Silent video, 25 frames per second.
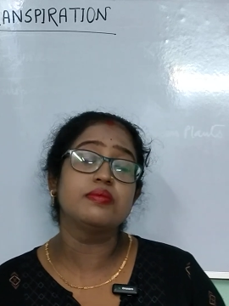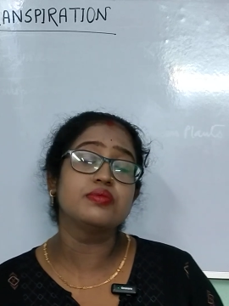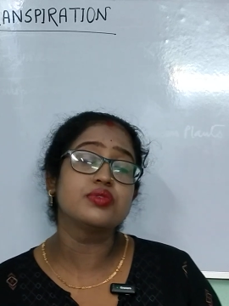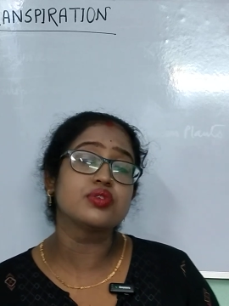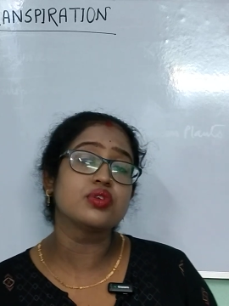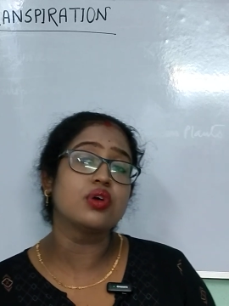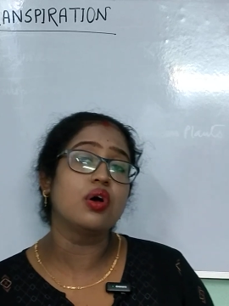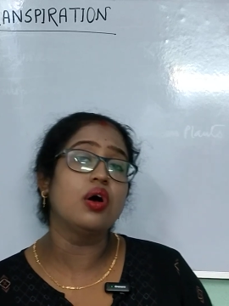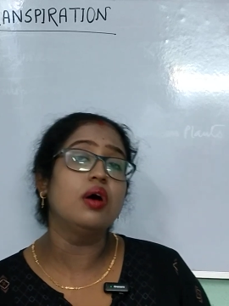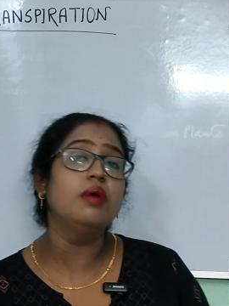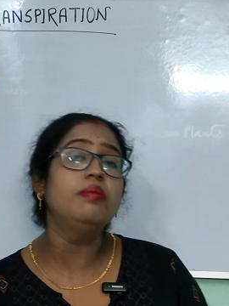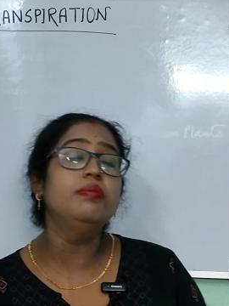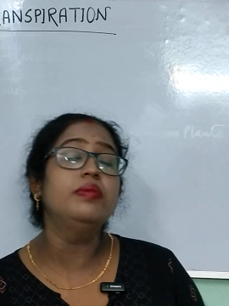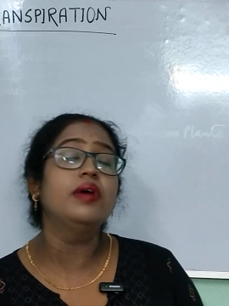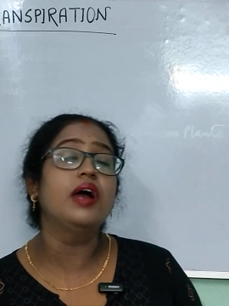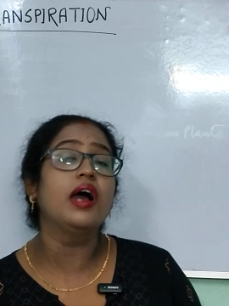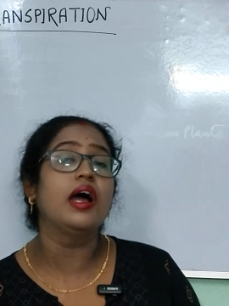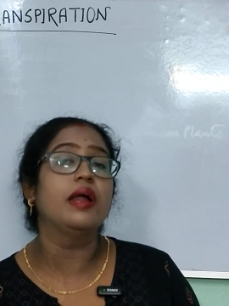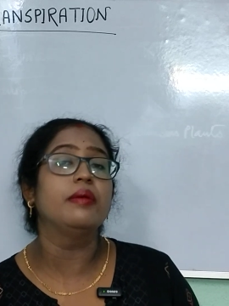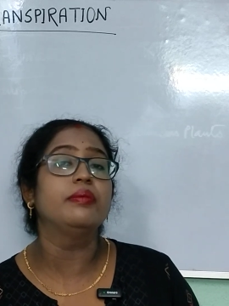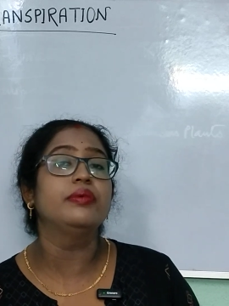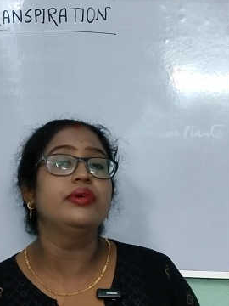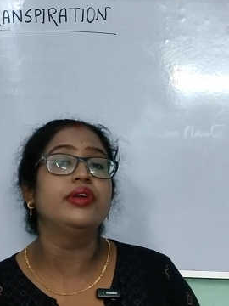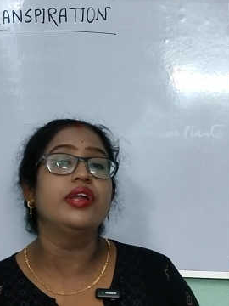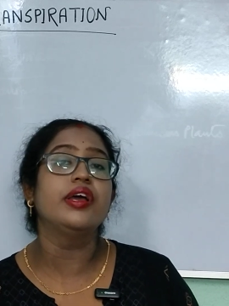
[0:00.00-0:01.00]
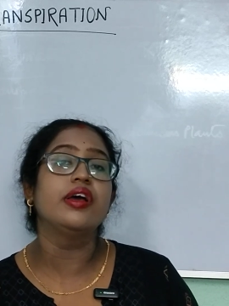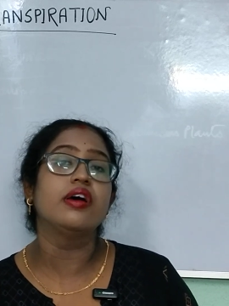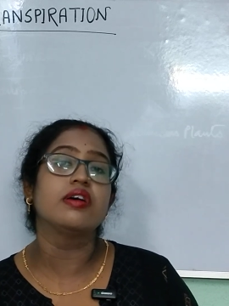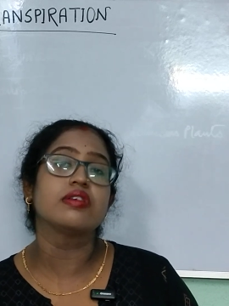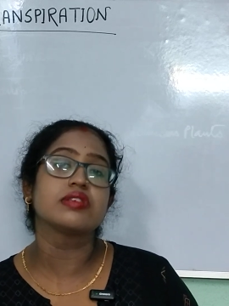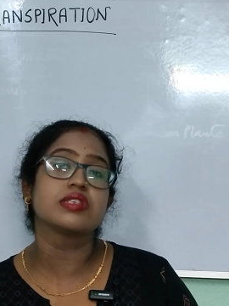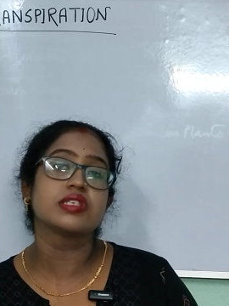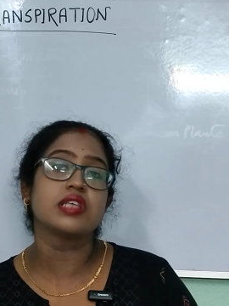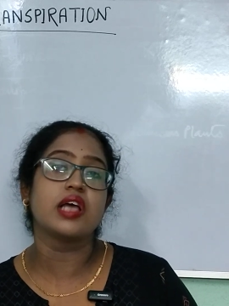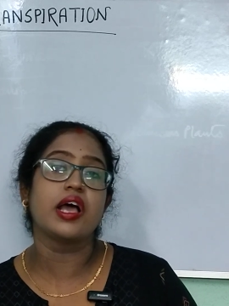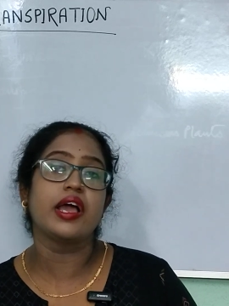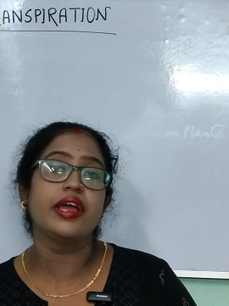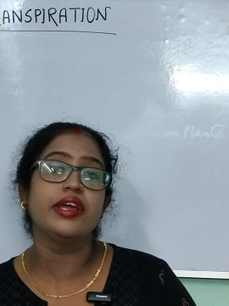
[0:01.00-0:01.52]
absorb carbon
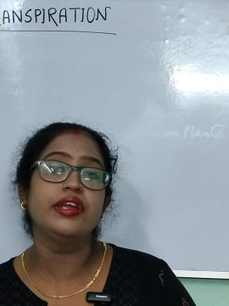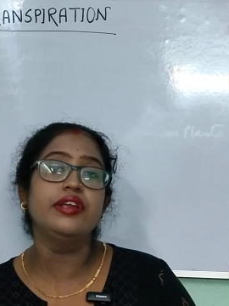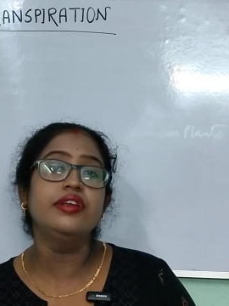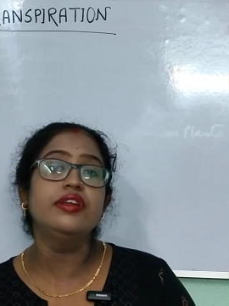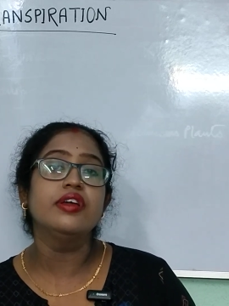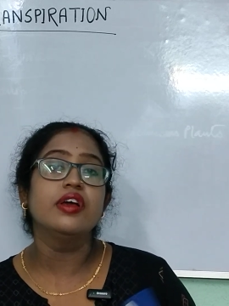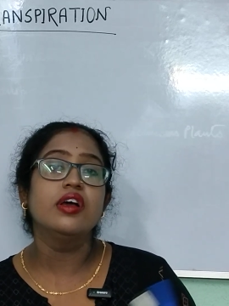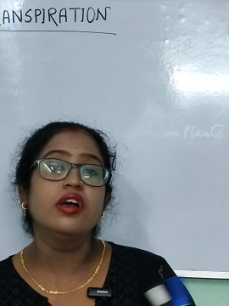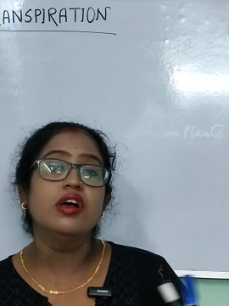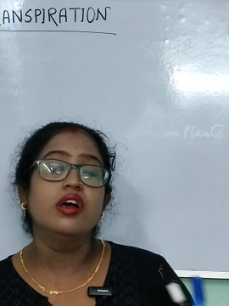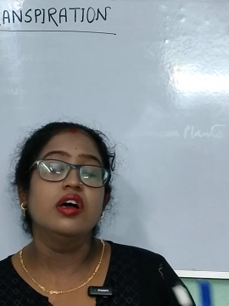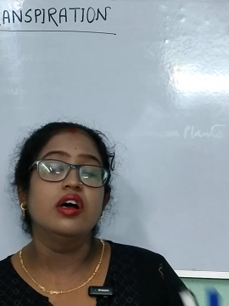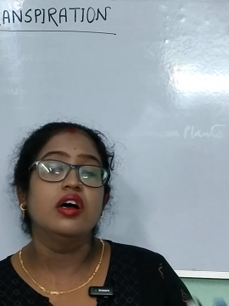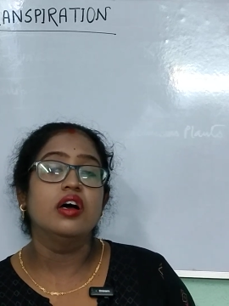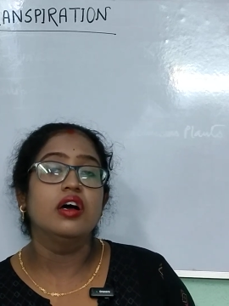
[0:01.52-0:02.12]
dioxide